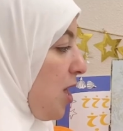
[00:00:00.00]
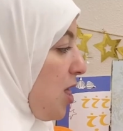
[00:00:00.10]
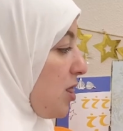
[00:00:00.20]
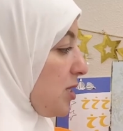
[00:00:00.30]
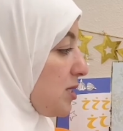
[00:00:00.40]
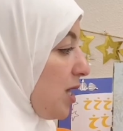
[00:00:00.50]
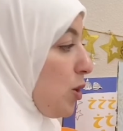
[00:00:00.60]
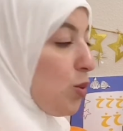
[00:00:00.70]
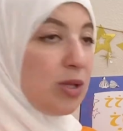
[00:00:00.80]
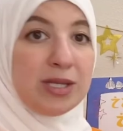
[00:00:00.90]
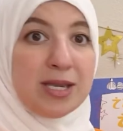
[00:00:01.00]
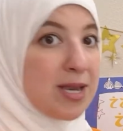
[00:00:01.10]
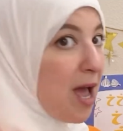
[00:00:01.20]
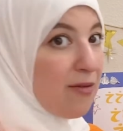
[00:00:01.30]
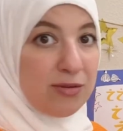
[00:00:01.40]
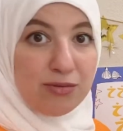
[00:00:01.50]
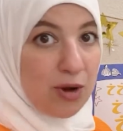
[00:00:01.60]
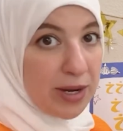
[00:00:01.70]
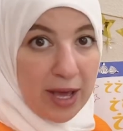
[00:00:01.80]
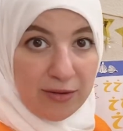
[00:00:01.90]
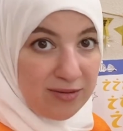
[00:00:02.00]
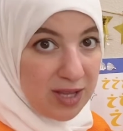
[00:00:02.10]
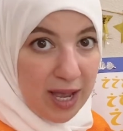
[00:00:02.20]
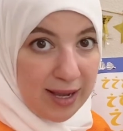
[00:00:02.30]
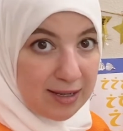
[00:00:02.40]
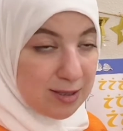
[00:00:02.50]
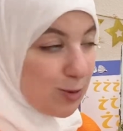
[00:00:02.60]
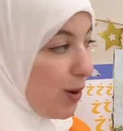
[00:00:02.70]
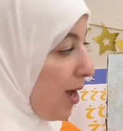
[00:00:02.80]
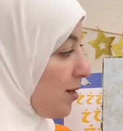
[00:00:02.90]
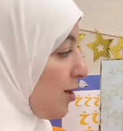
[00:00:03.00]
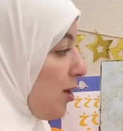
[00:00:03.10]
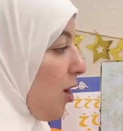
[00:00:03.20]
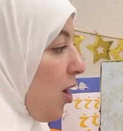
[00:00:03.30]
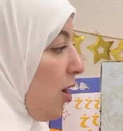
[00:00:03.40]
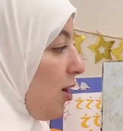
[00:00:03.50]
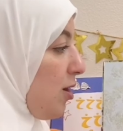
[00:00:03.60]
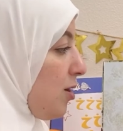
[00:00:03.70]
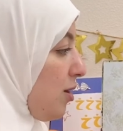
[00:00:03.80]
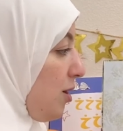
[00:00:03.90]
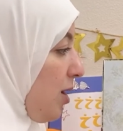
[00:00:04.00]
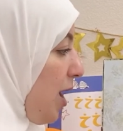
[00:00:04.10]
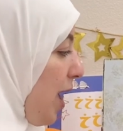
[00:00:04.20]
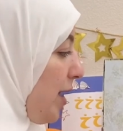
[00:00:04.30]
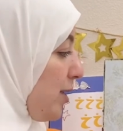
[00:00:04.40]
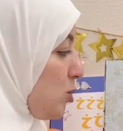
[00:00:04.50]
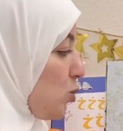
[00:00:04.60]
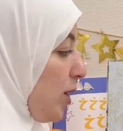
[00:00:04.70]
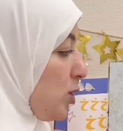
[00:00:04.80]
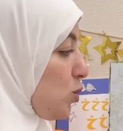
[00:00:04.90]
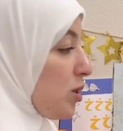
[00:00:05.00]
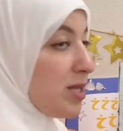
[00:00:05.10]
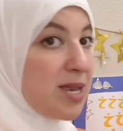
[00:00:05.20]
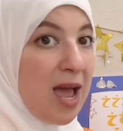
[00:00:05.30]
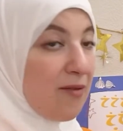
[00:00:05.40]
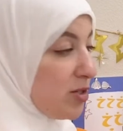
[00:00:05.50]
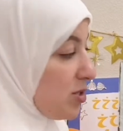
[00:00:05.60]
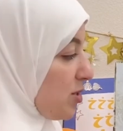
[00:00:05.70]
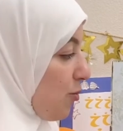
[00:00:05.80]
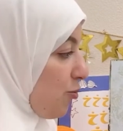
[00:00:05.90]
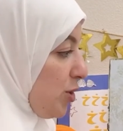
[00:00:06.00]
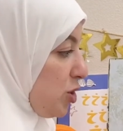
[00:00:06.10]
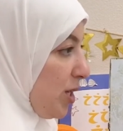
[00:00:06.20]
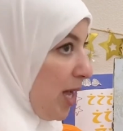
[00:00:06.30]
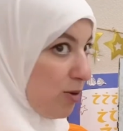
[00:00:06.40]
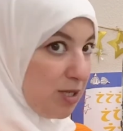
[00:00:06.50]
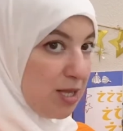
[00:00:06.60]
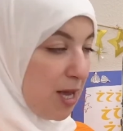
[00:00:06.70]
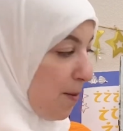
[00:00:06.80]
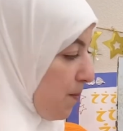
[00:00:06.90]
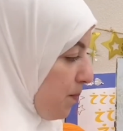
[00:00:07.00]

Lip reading: the sun will never run out of light, subhanallah, and its rays will never stop reaching out to them.